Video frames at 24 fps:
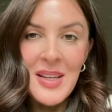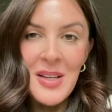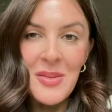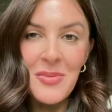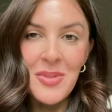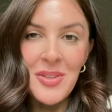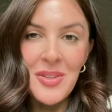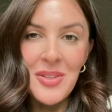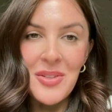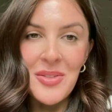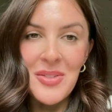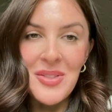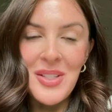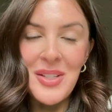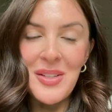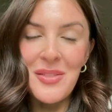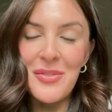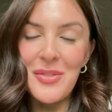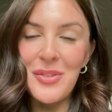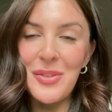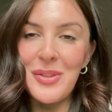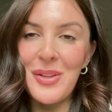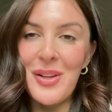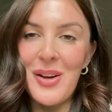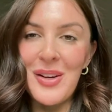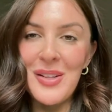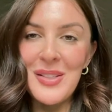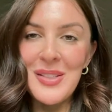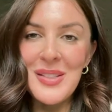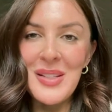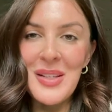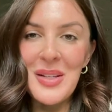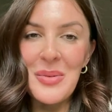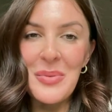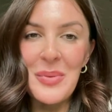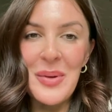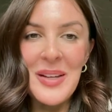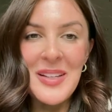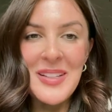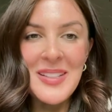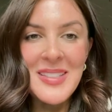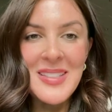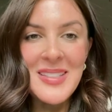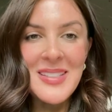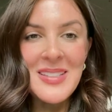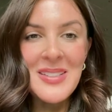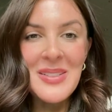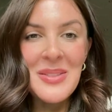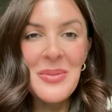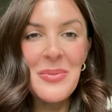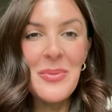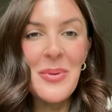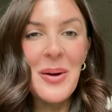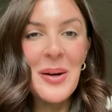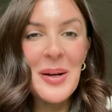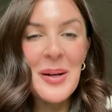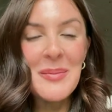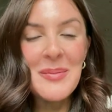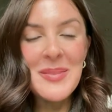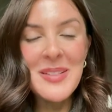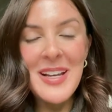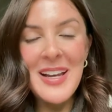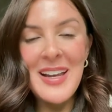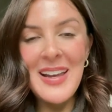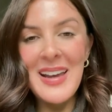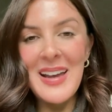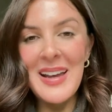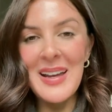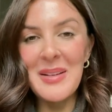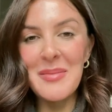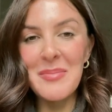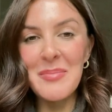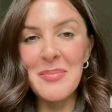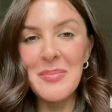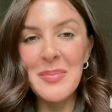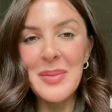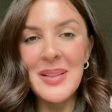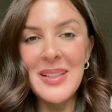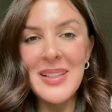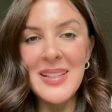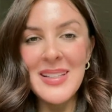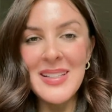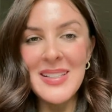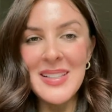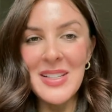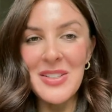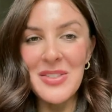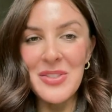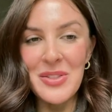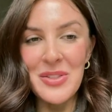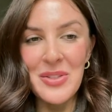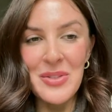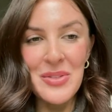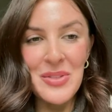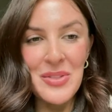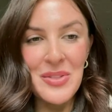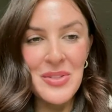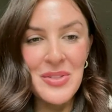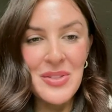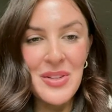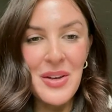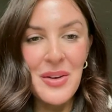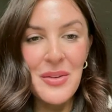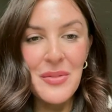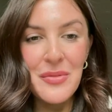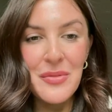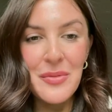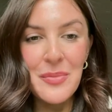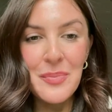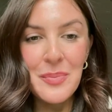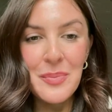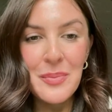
in reducing food loss and waste. Welcome, Diane. Please introduce yourself.